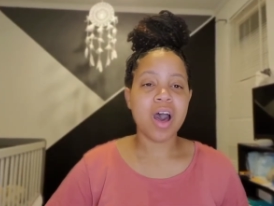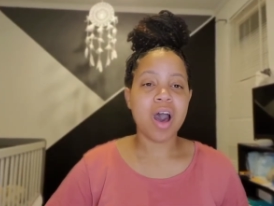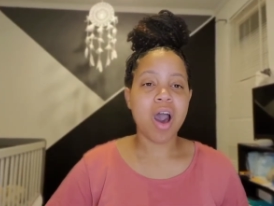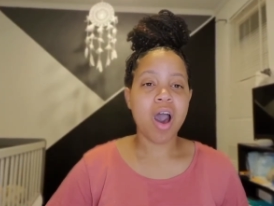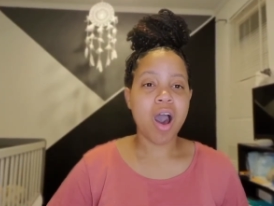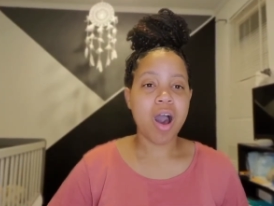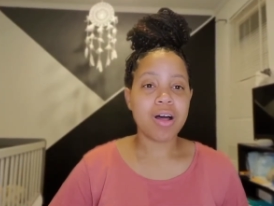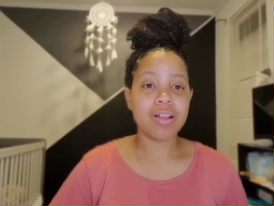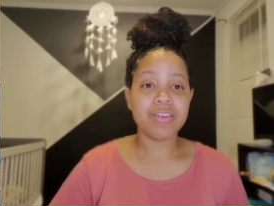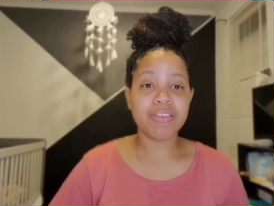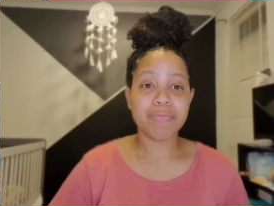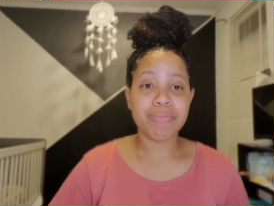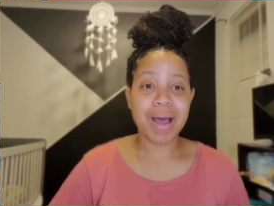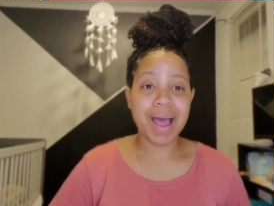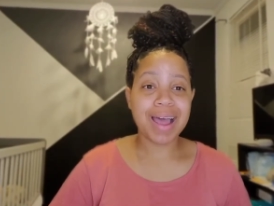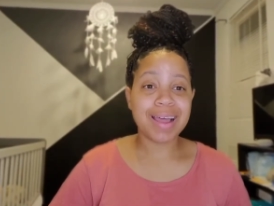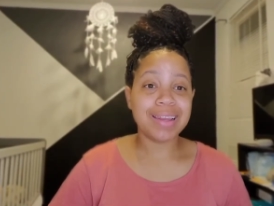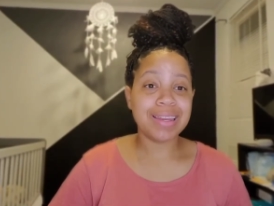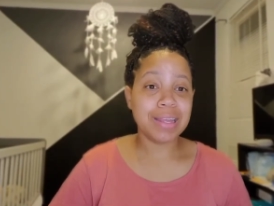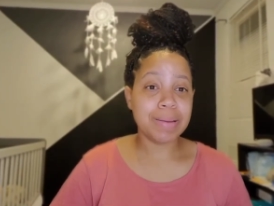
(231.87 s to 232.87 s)
all of
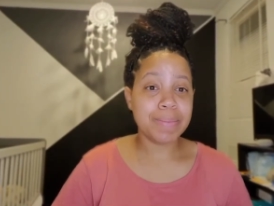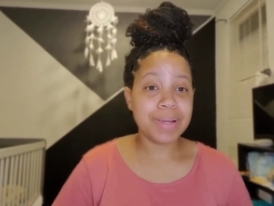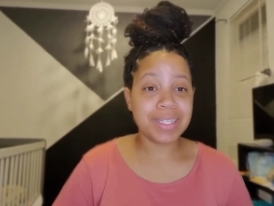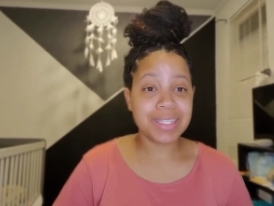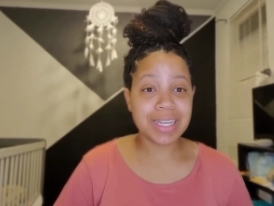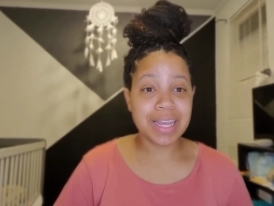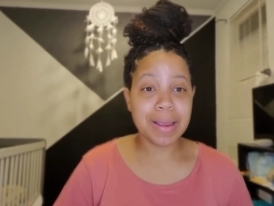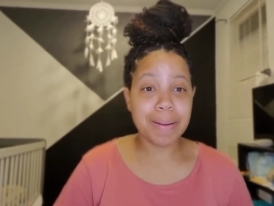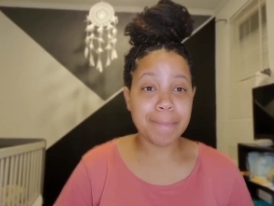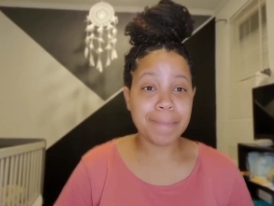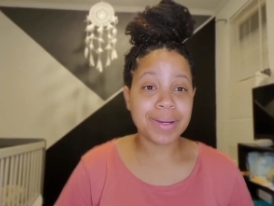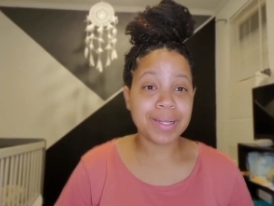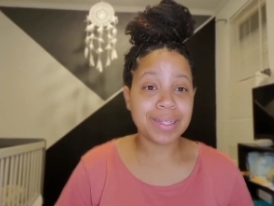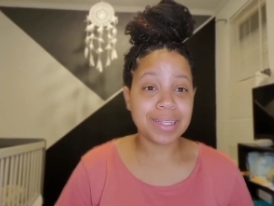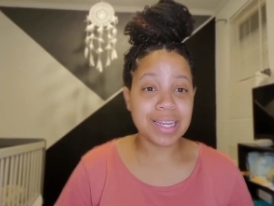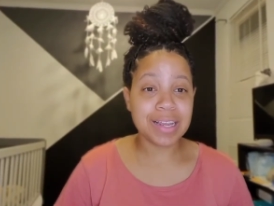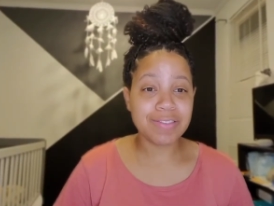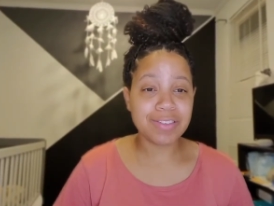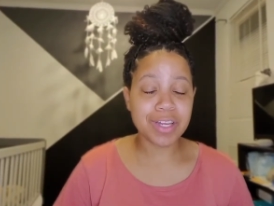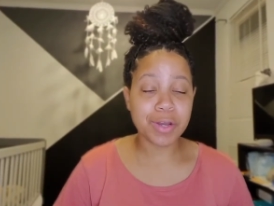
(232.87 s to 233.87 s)
my limiting
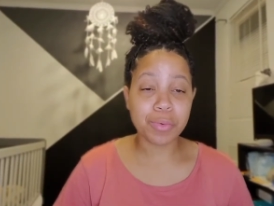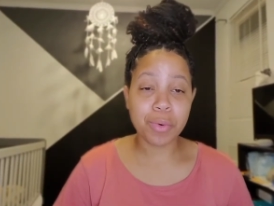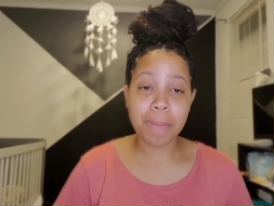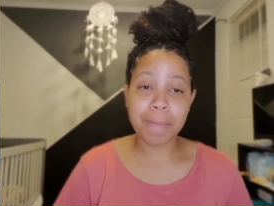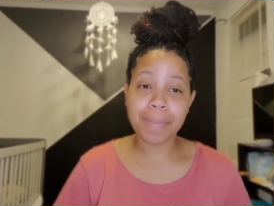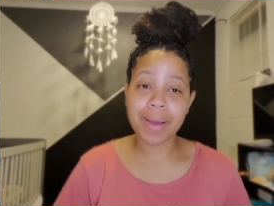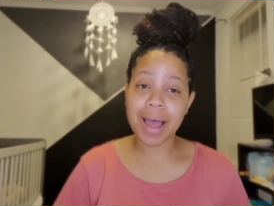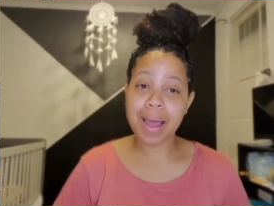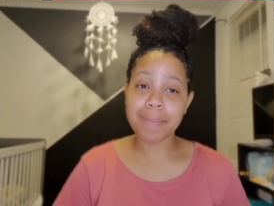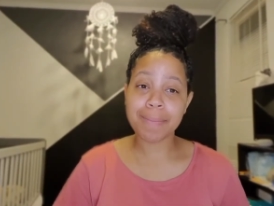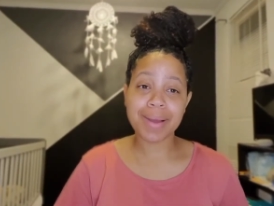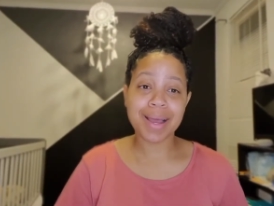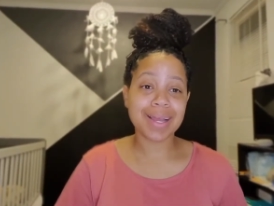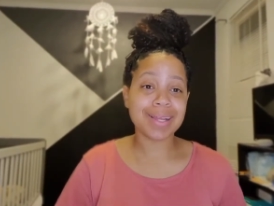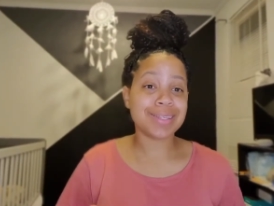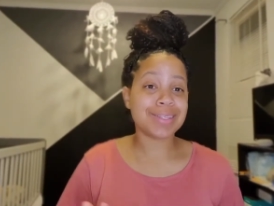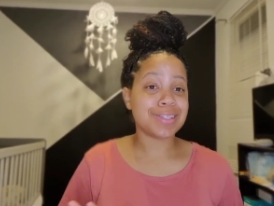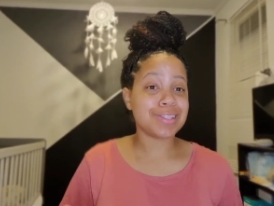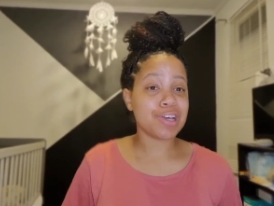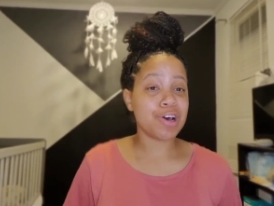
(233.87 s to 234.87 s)
beliefs and remind
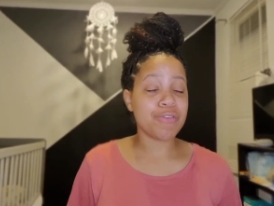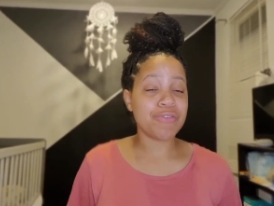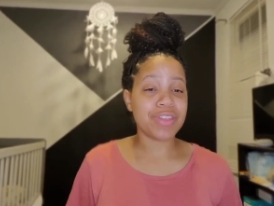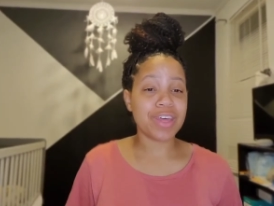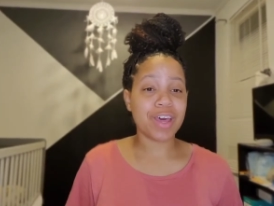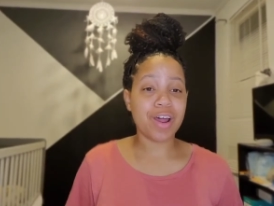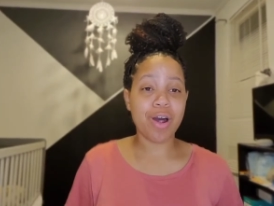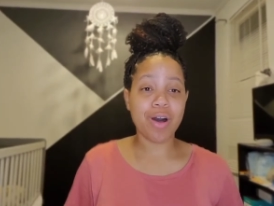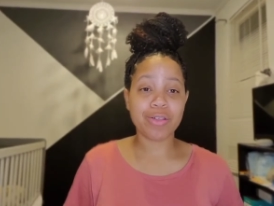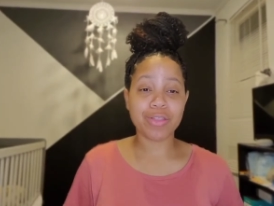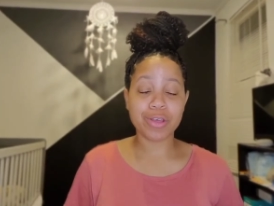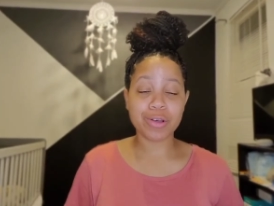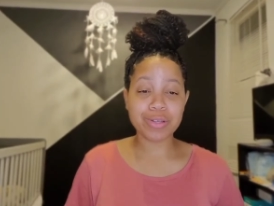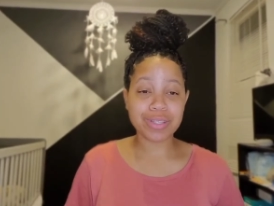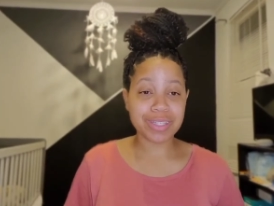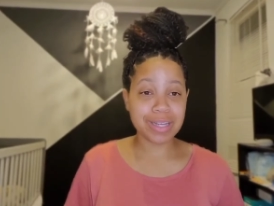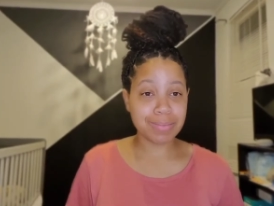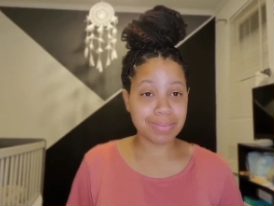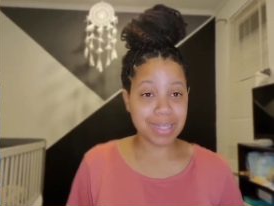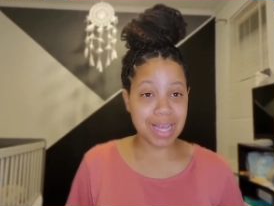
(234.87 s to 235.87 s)
myself that although
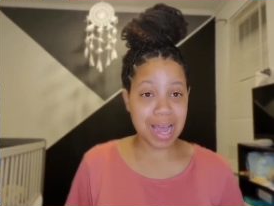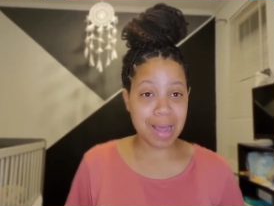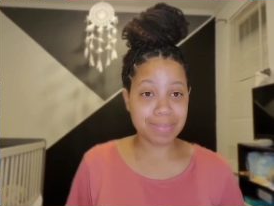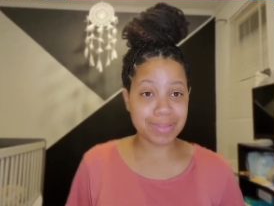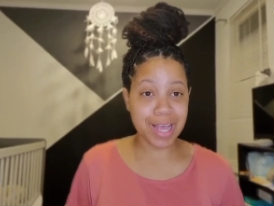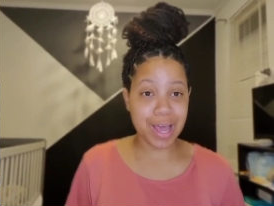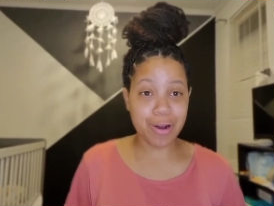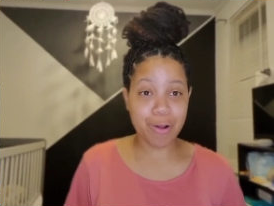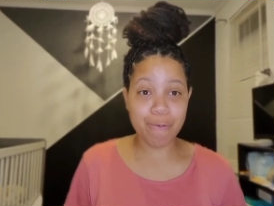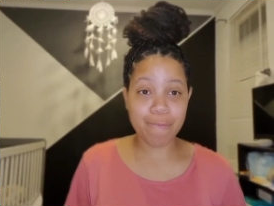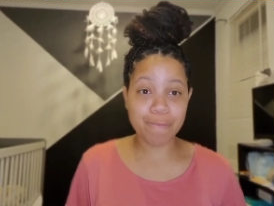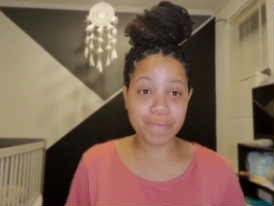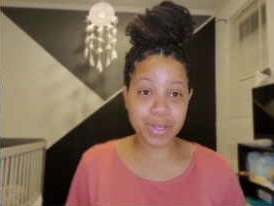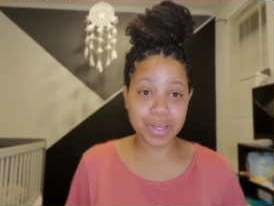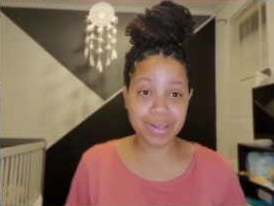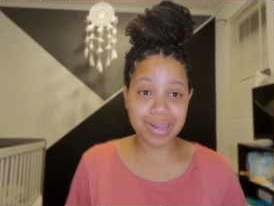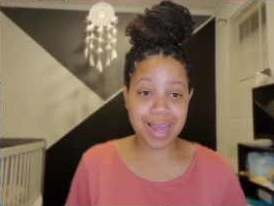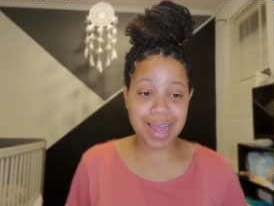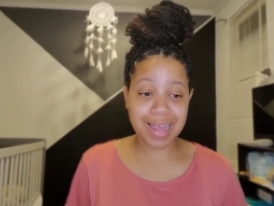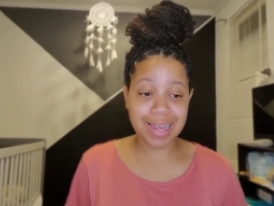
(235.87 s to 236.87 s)
sometimes I don't
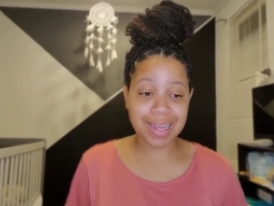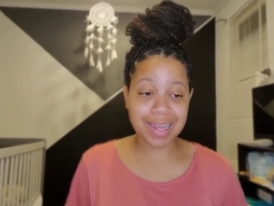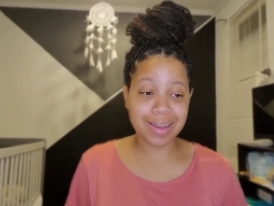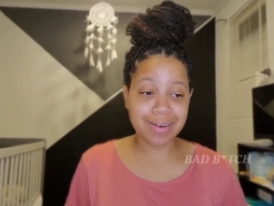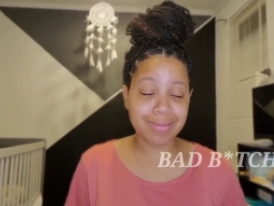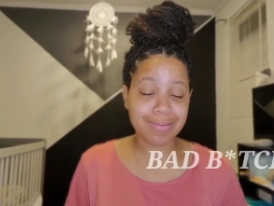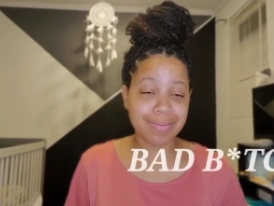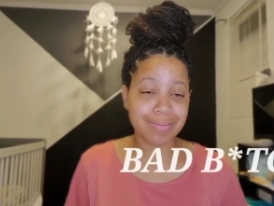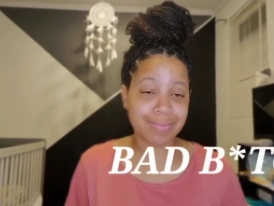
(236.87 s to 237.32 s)
feel like it,